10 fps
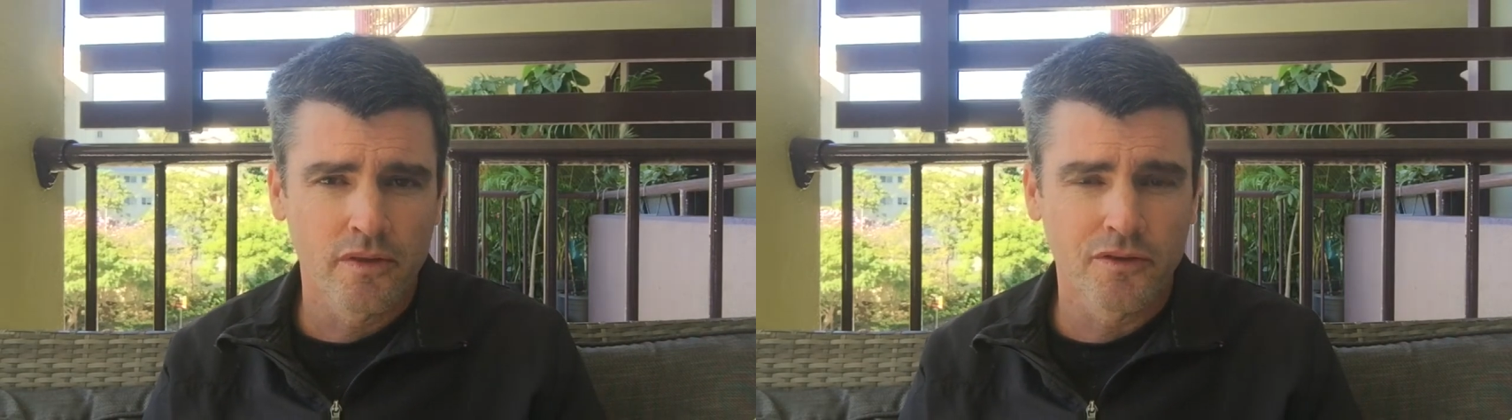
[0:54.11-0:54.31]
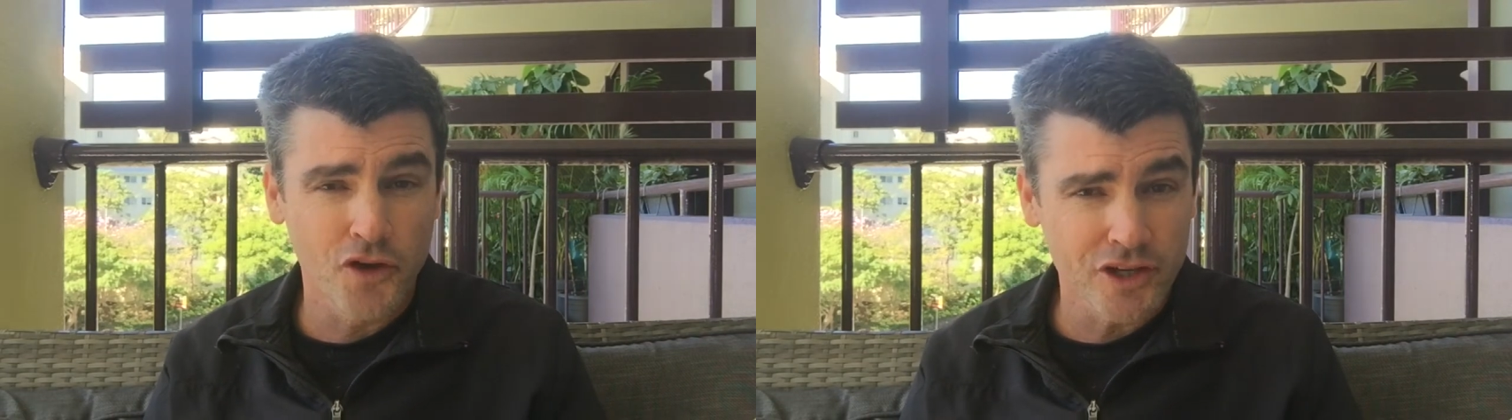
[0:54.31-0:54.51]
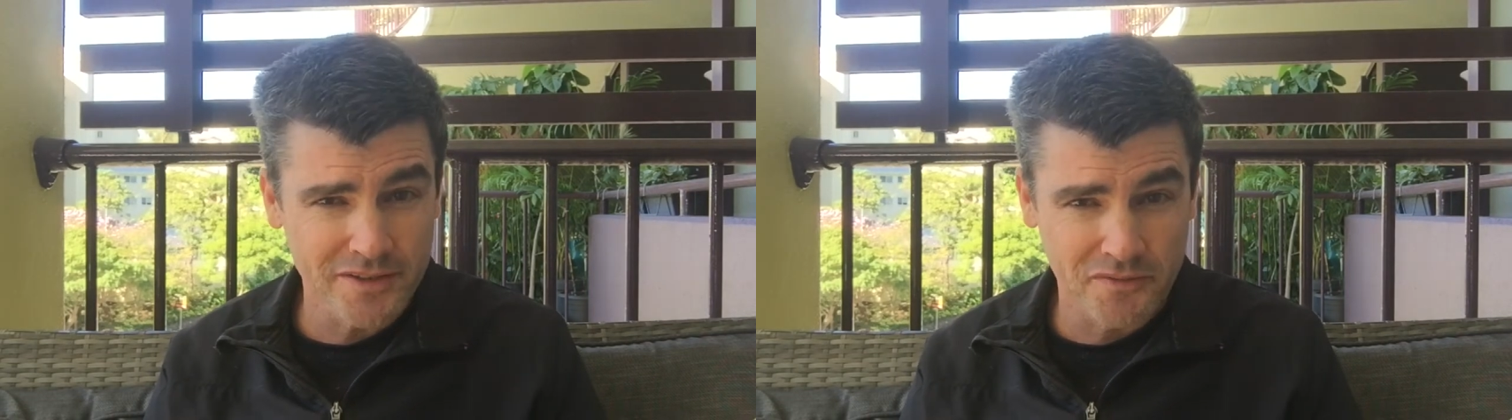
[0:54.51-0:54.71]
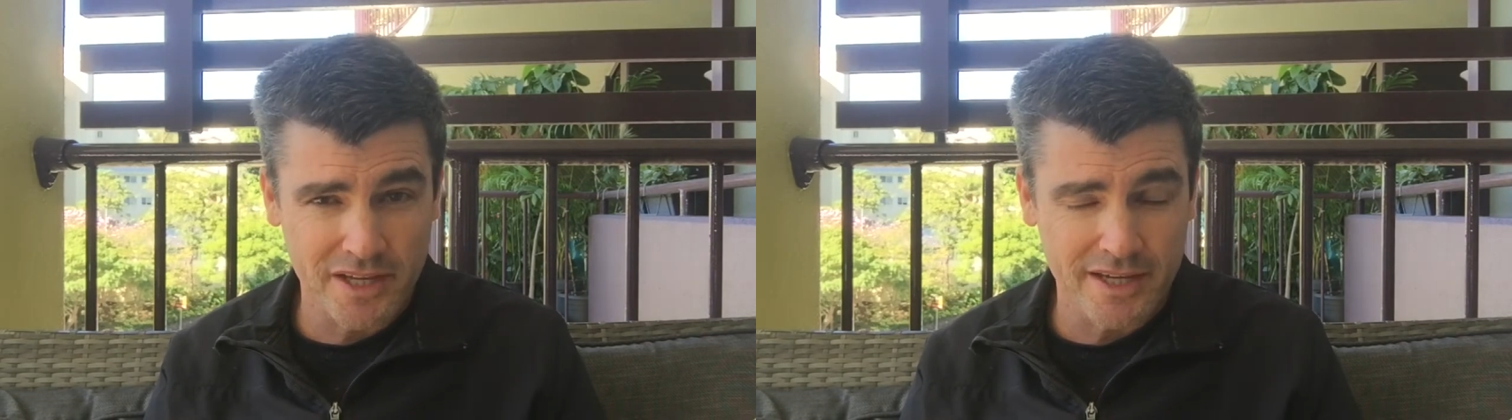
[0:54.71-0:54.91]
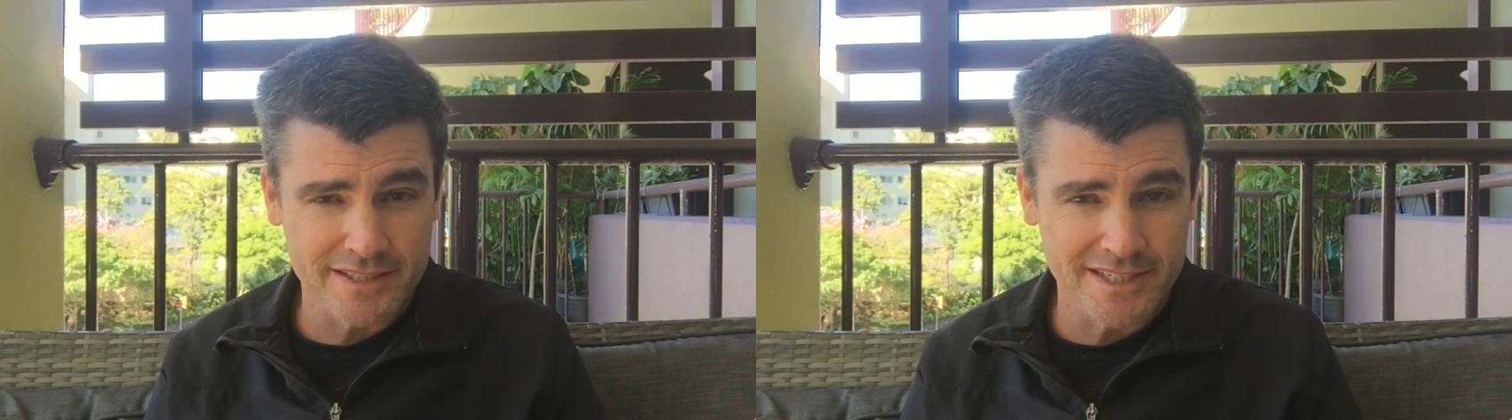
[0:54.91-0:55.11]
The first of
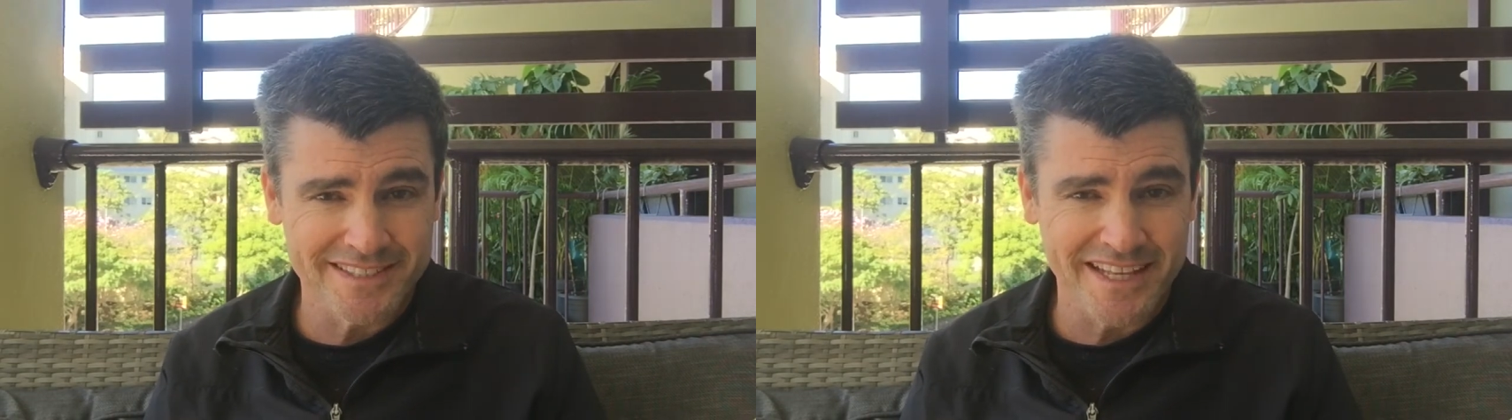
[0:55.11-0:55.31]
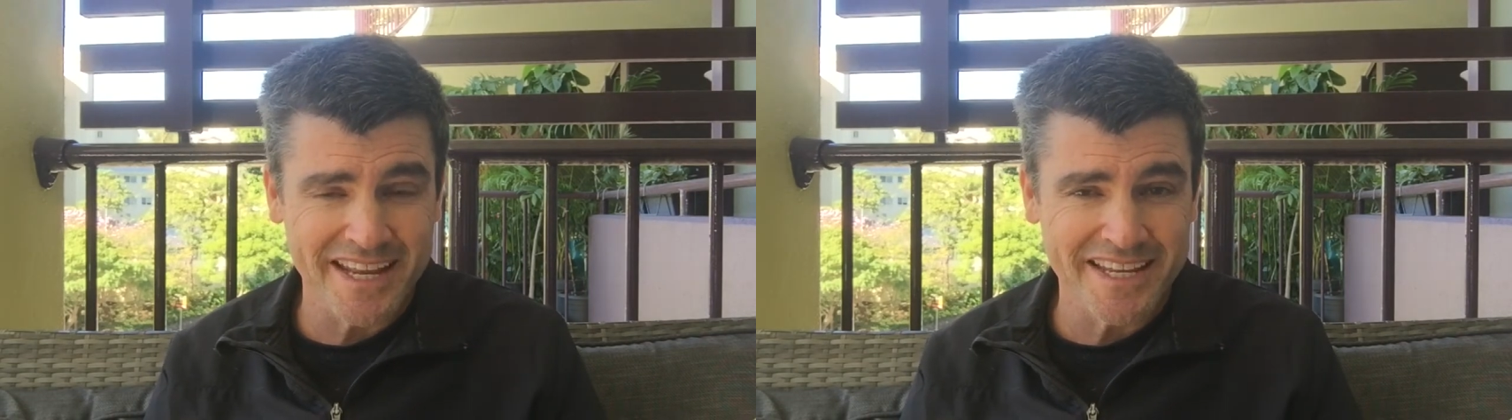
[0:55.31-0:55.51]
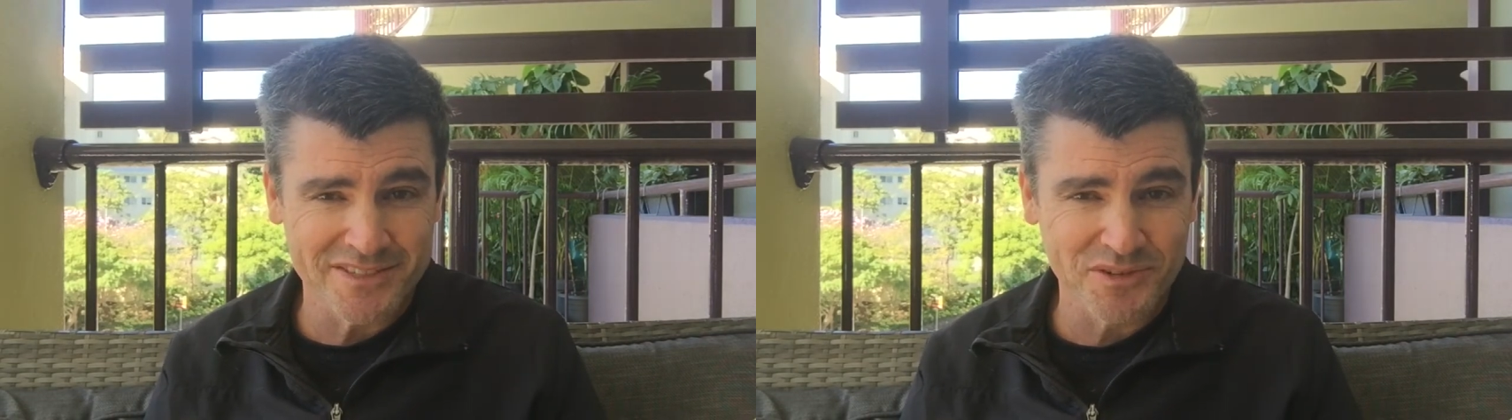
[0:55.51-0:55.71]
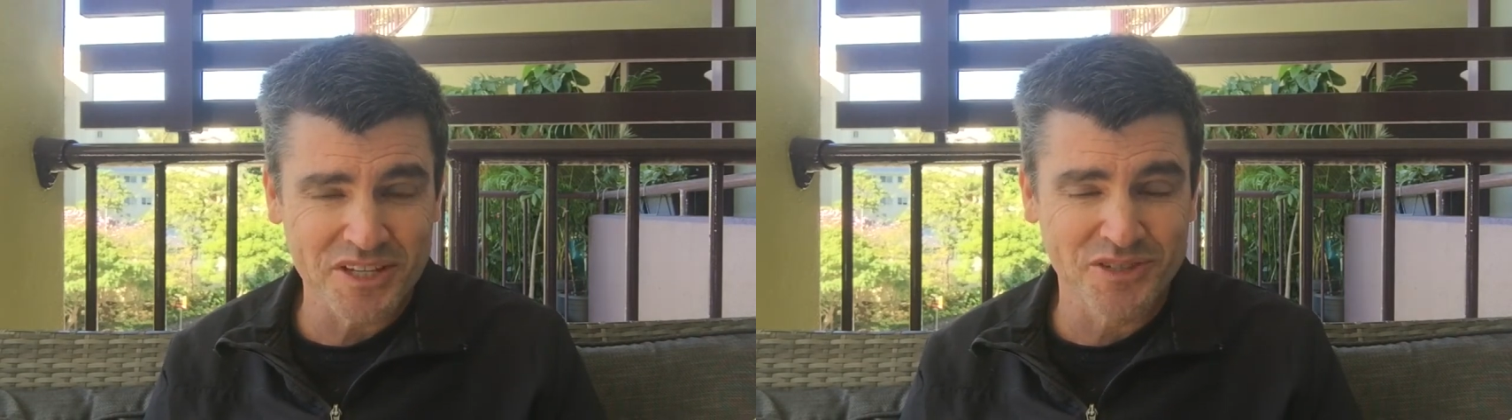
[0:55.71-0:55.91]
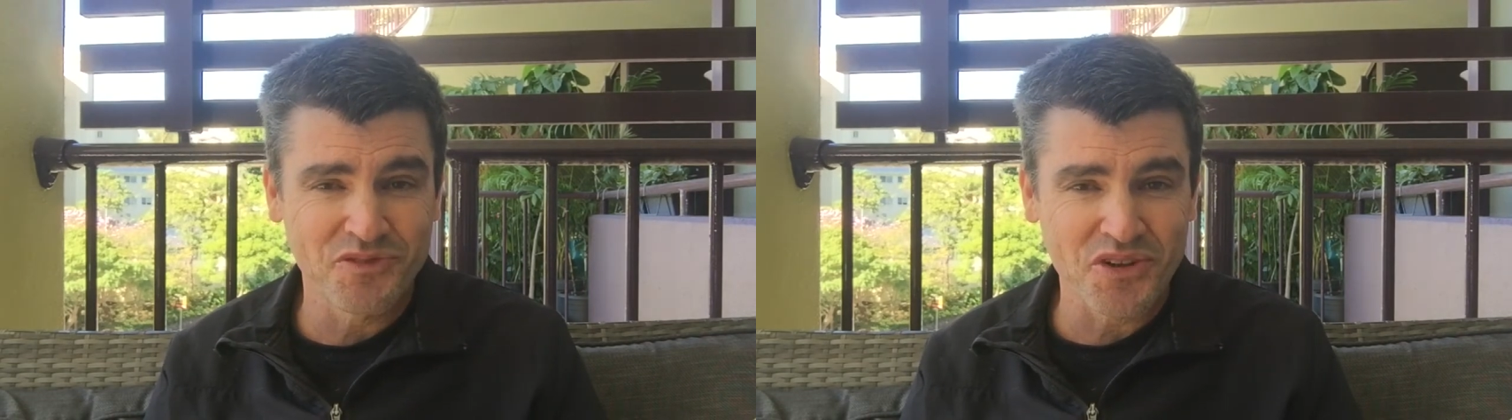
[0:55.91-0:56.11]
these is that
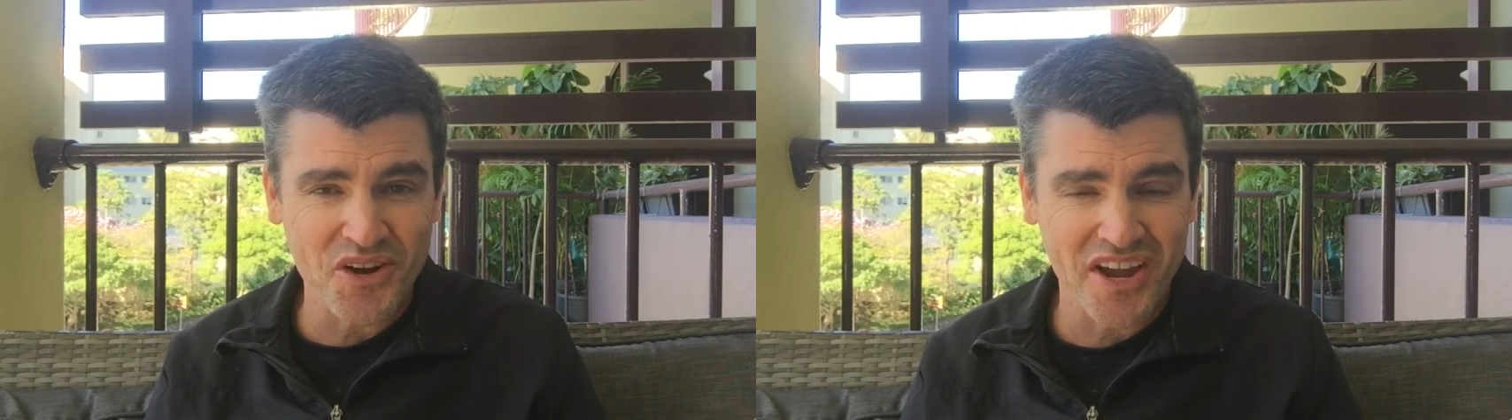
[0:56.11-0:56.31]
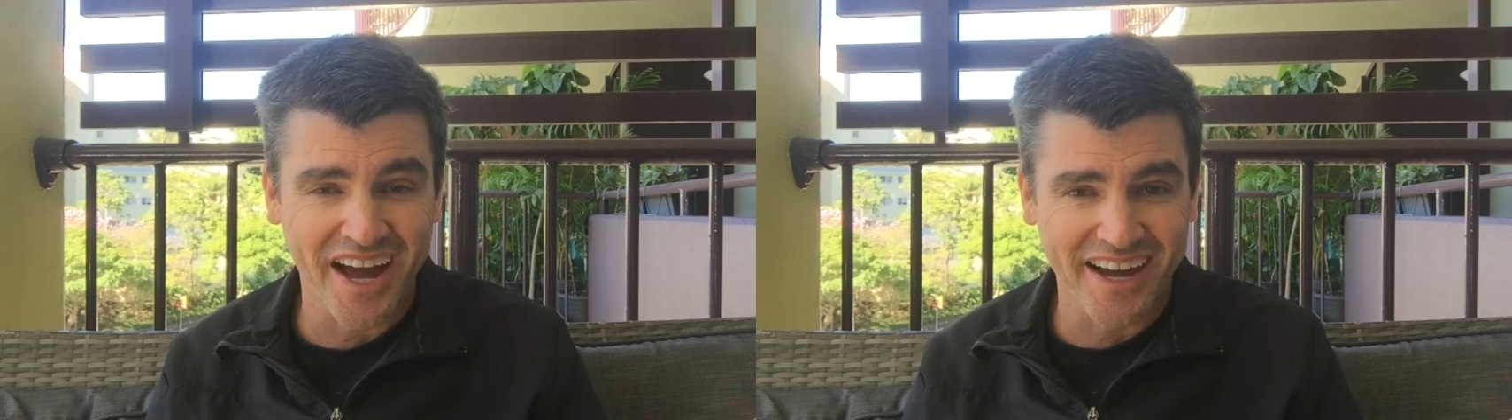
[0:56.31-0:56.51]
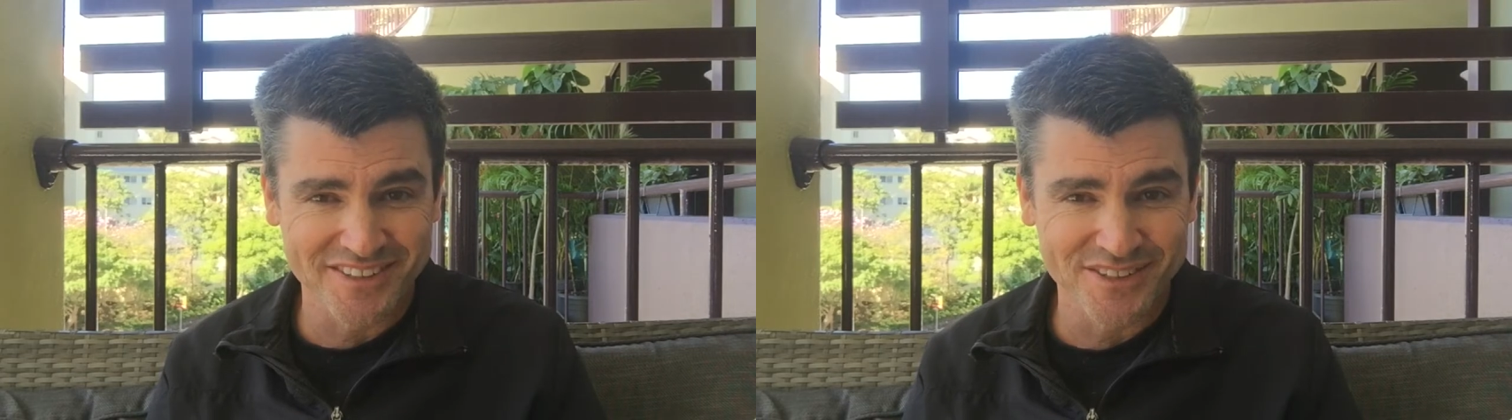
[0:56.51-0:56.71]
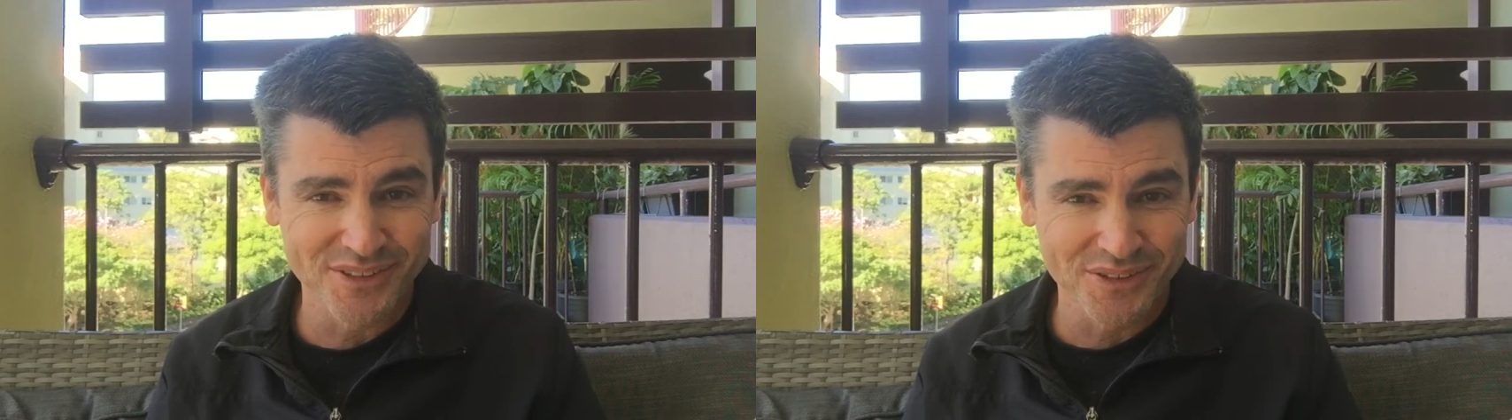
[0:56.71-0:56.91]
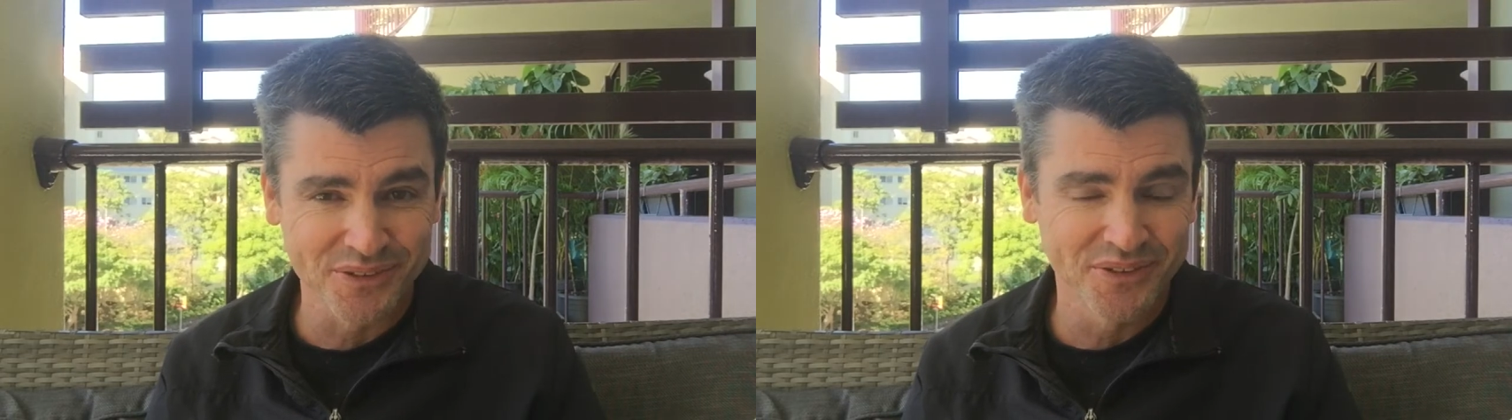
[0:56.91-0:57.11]
it's very hard to do.